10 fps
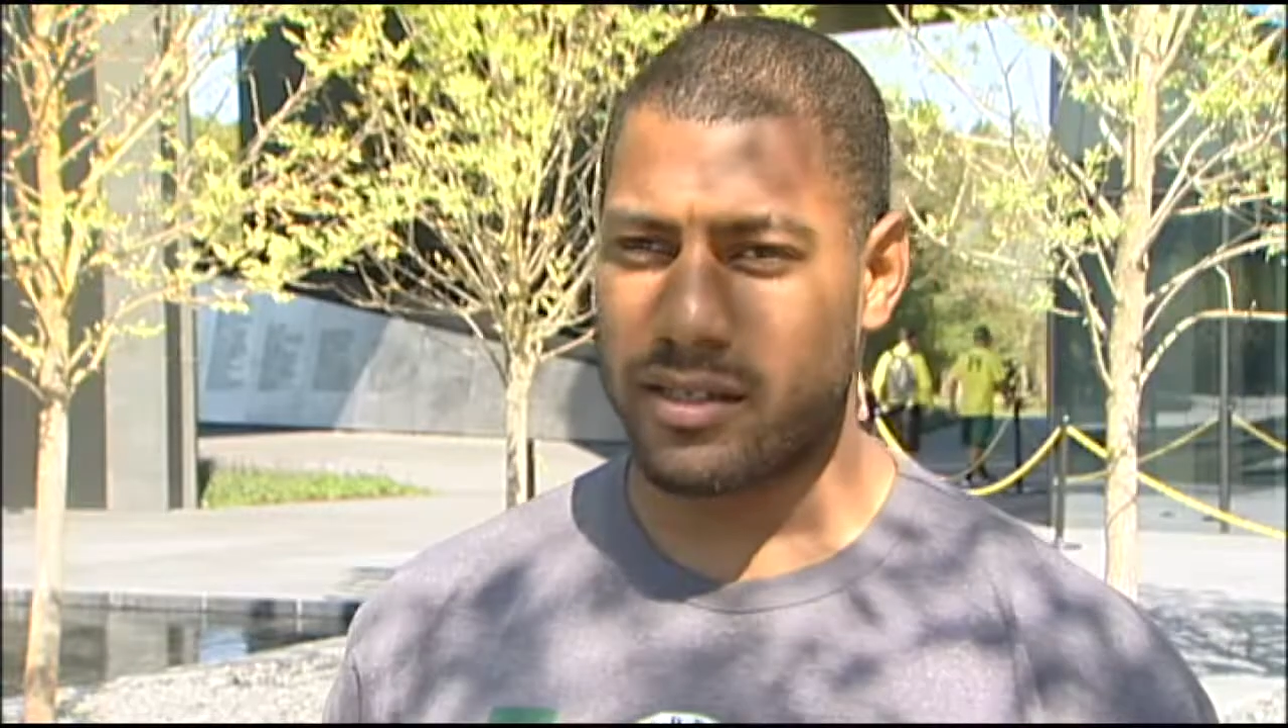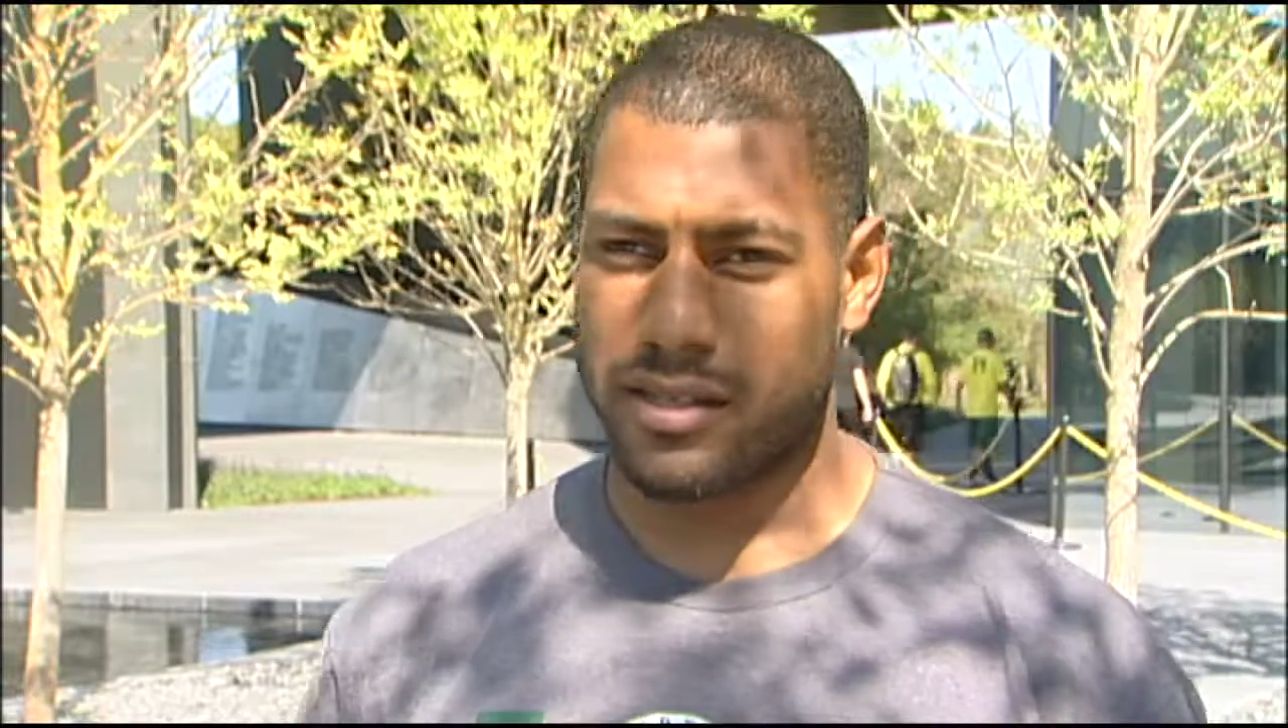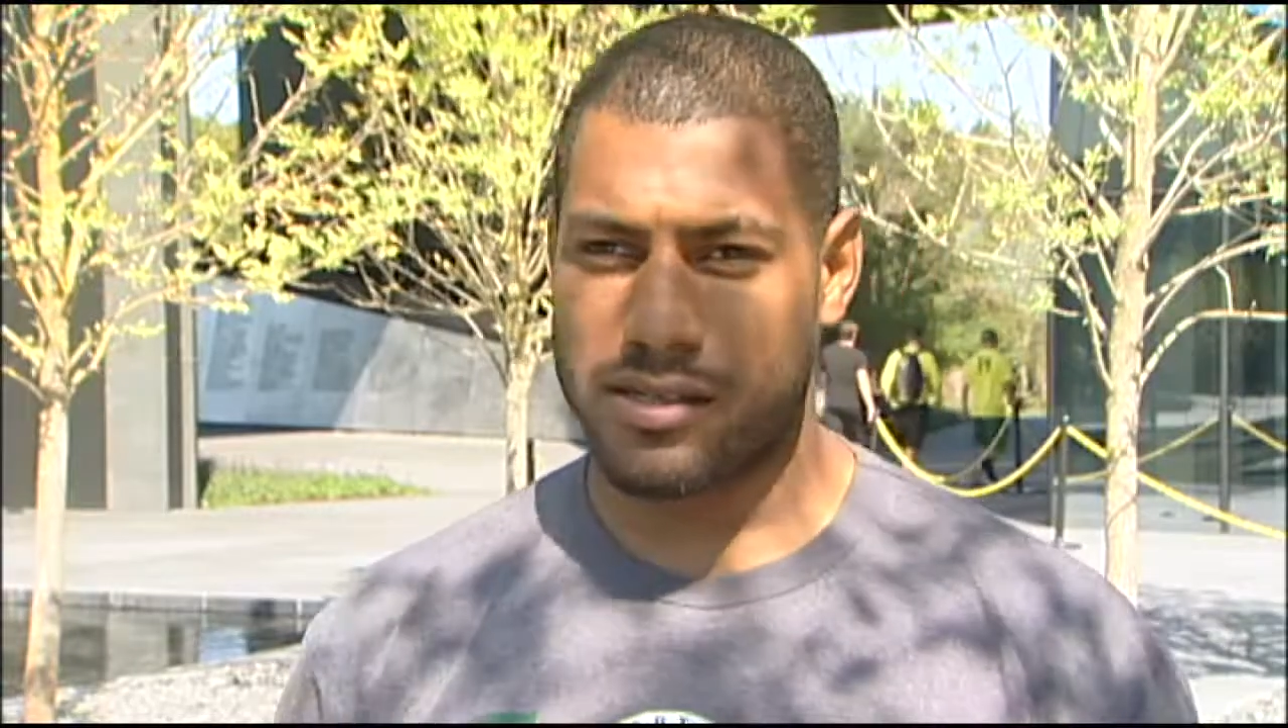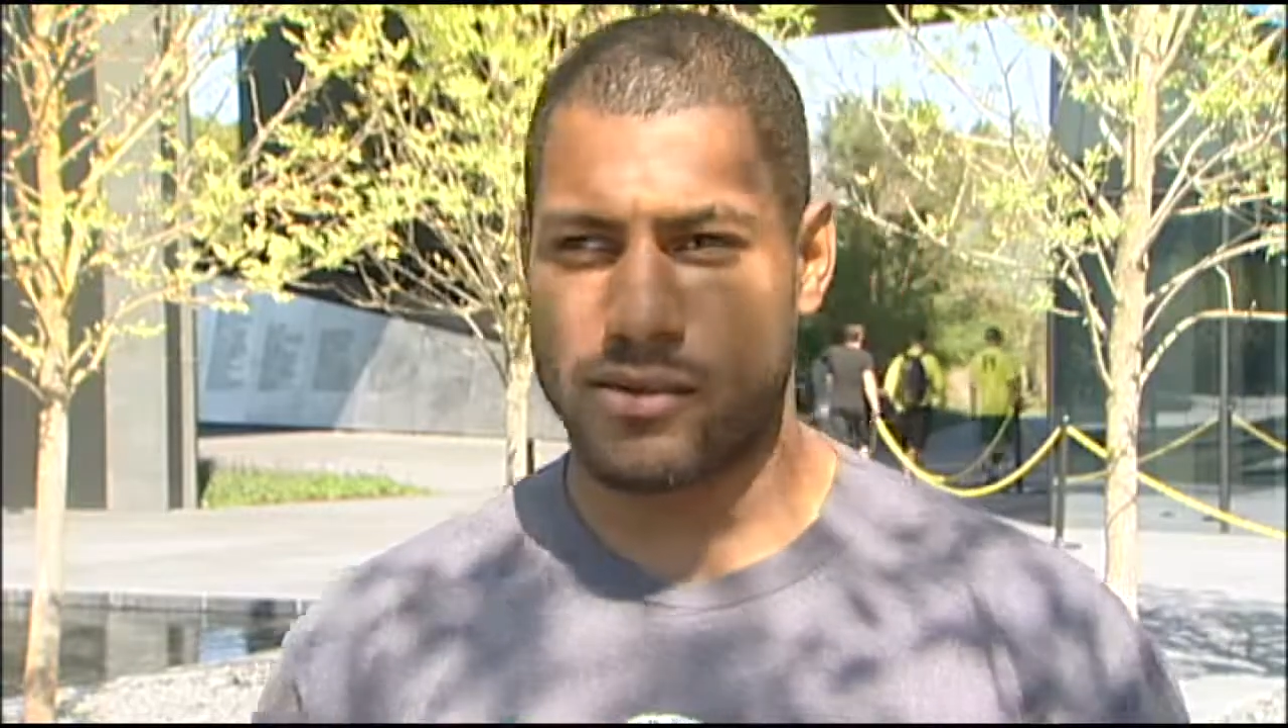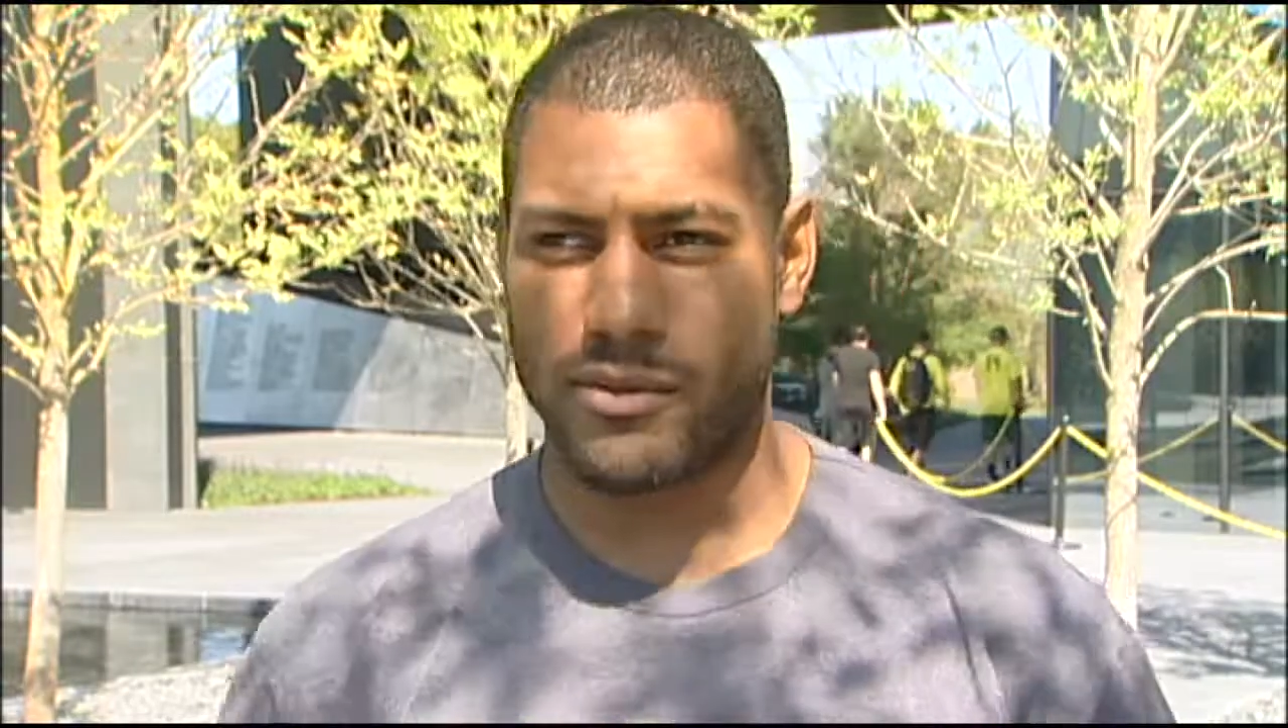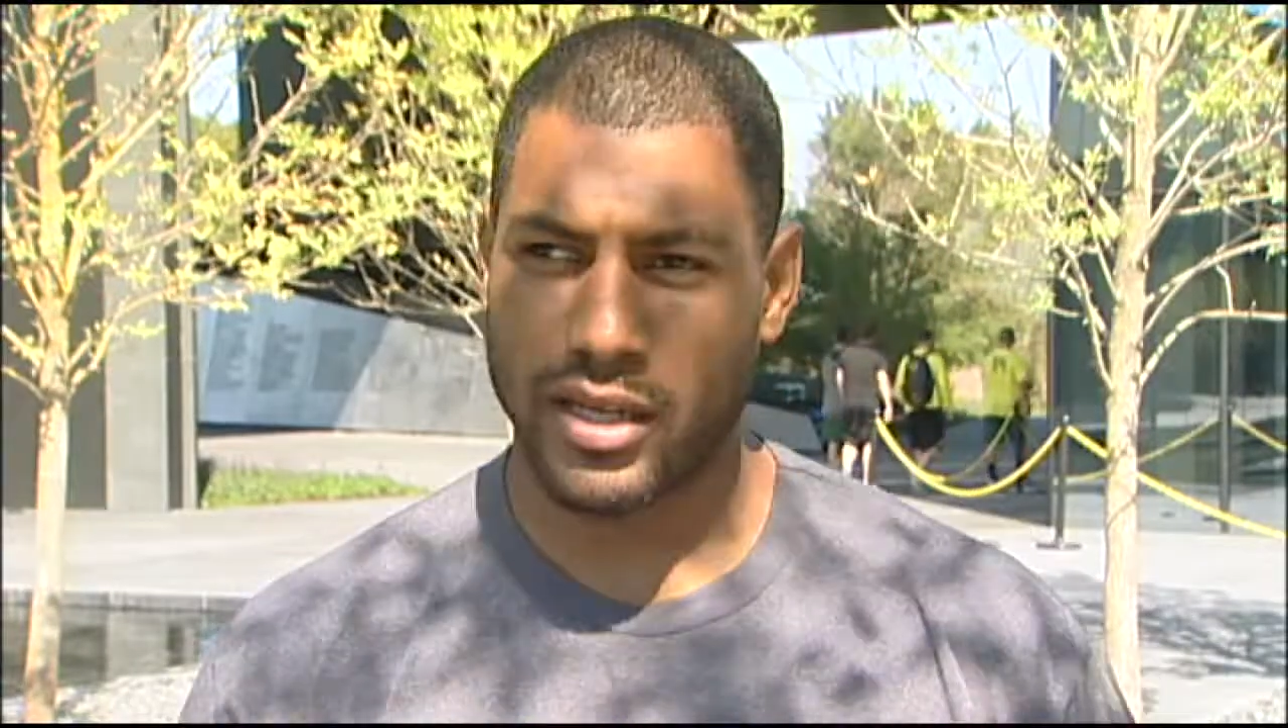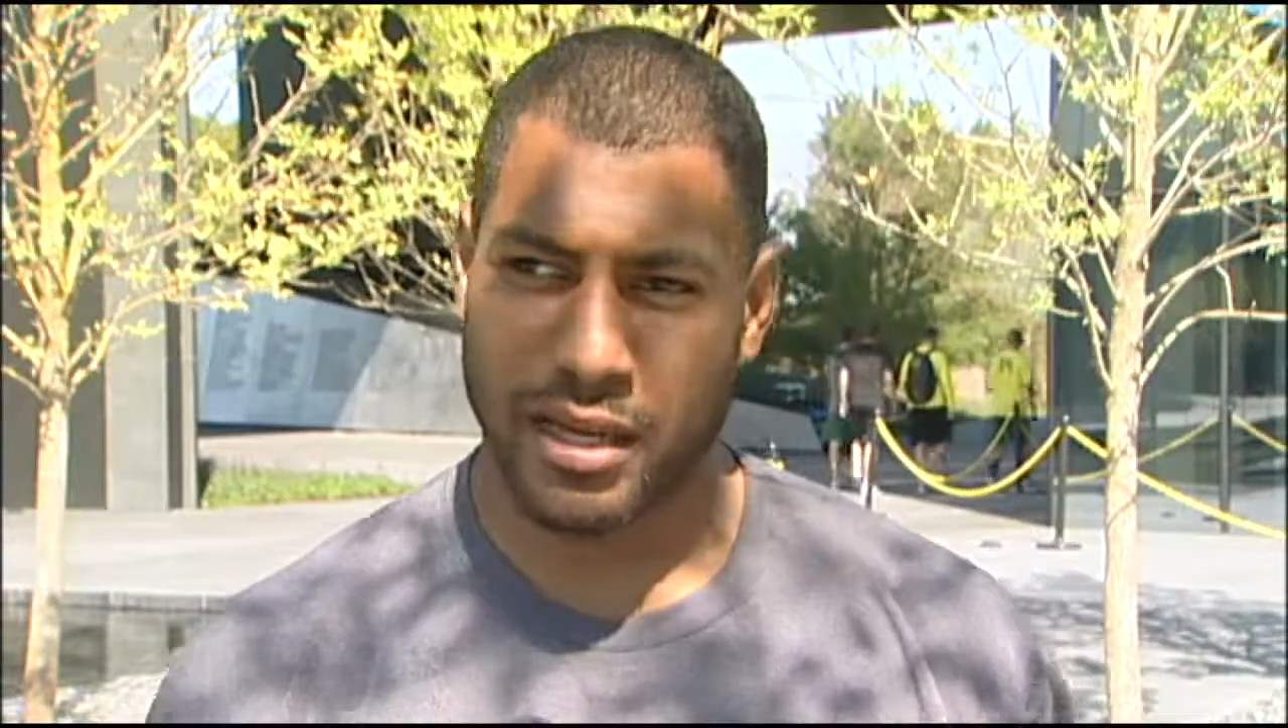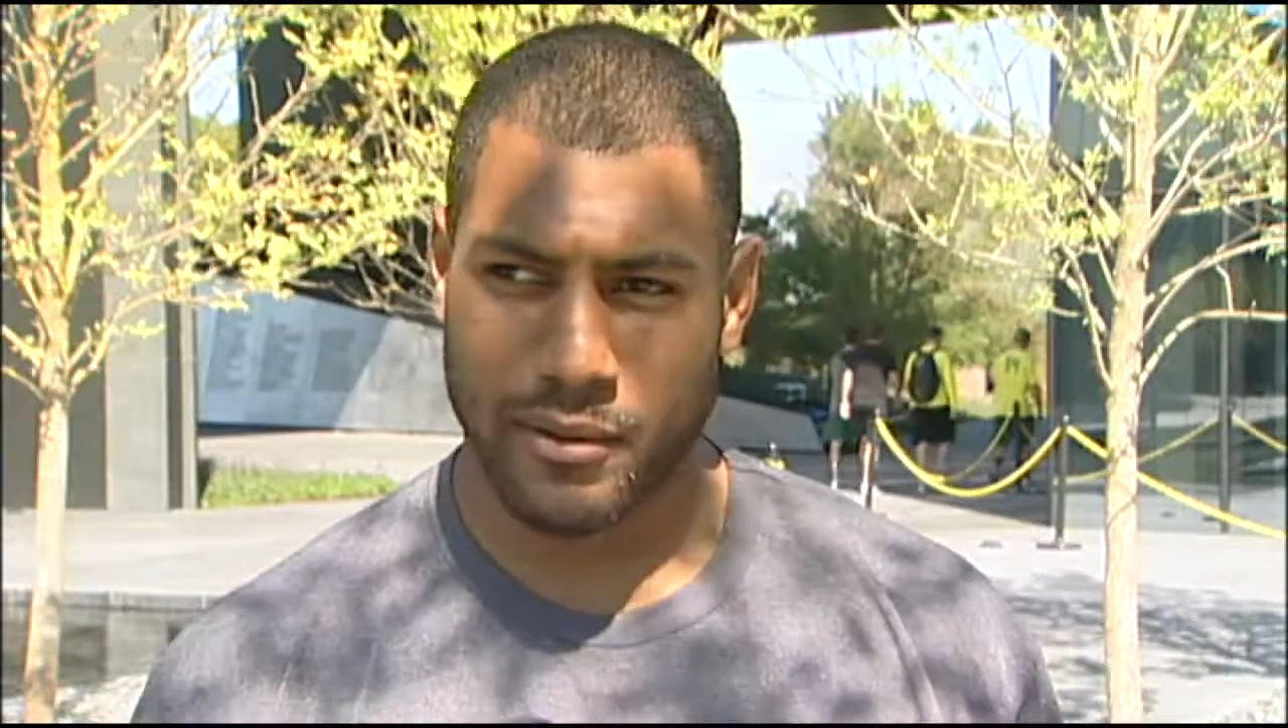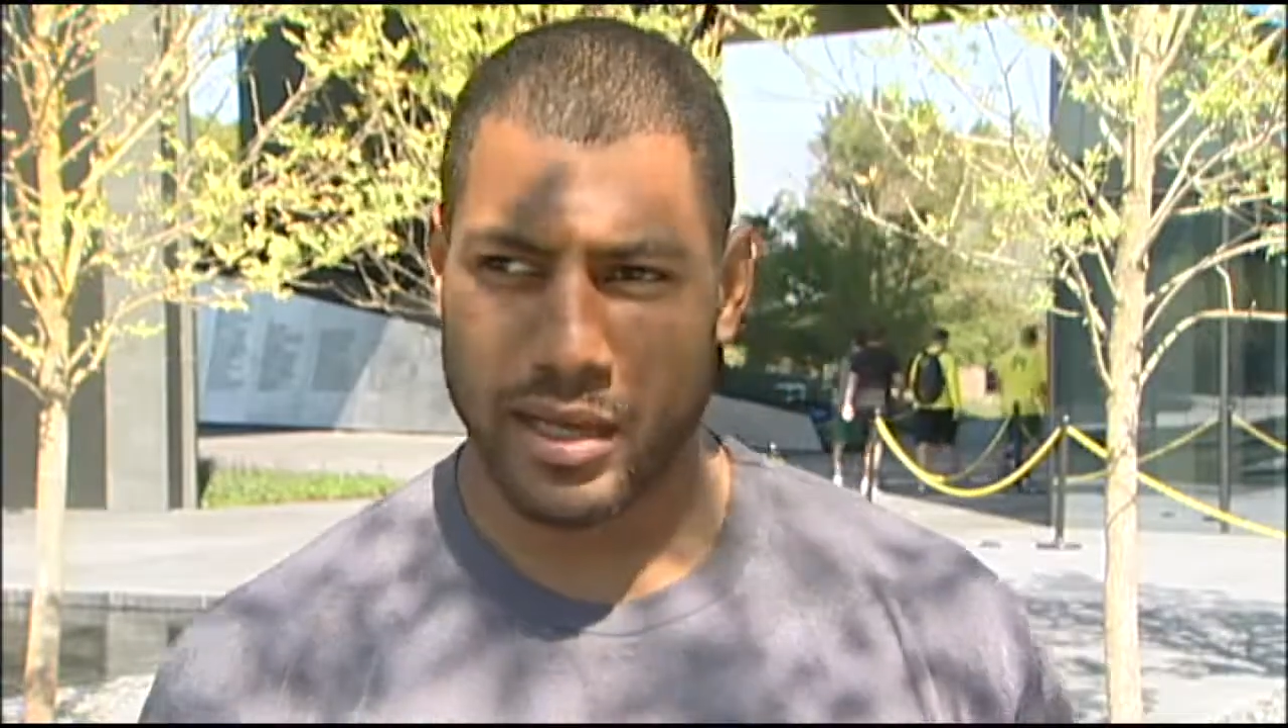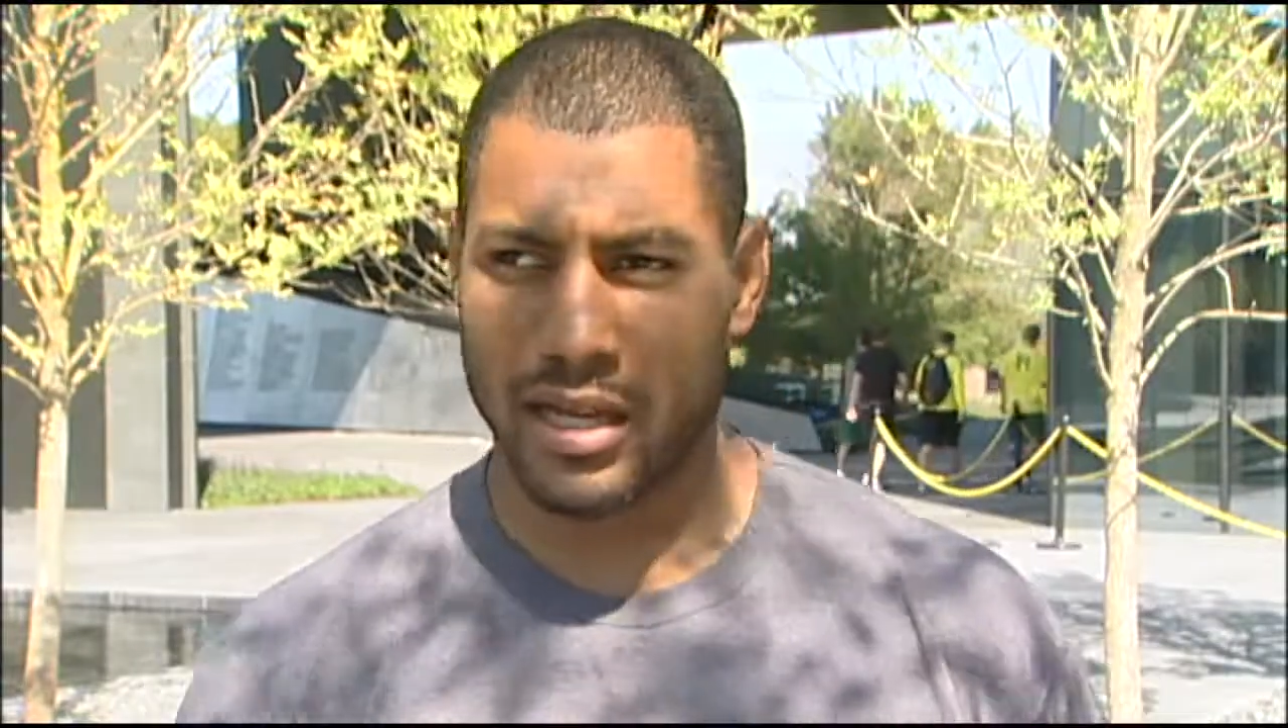it, we
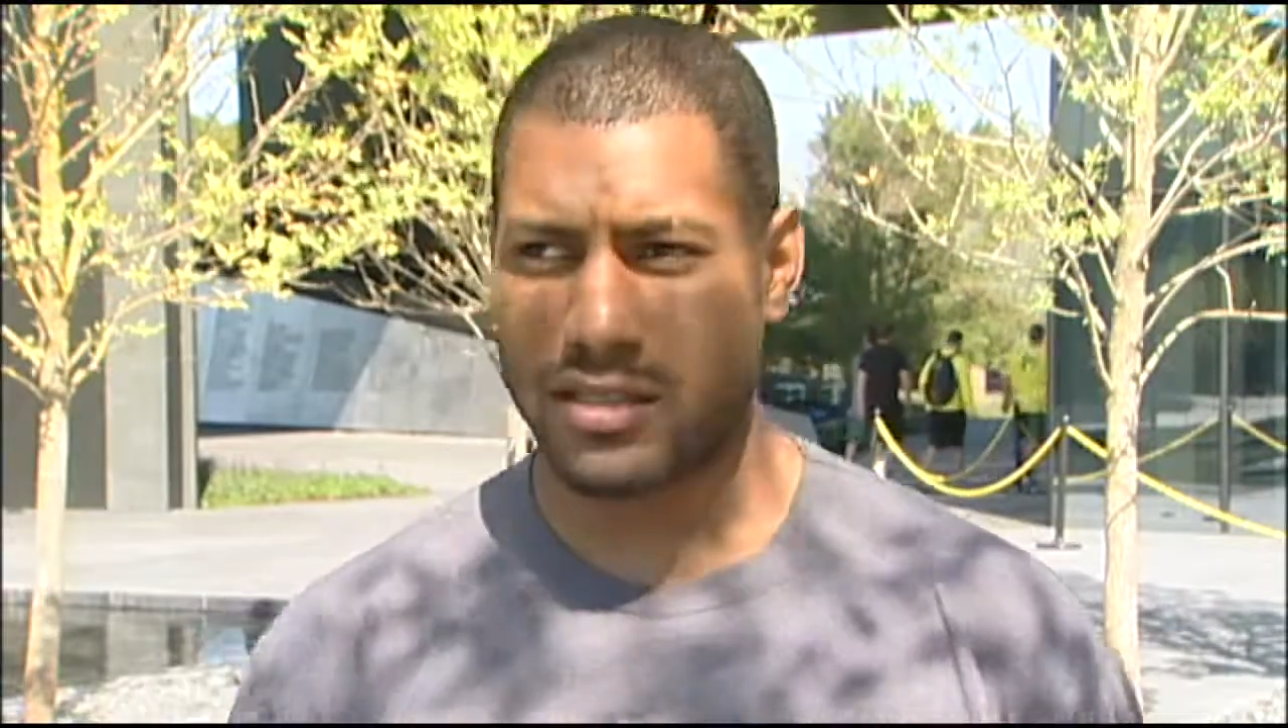got we got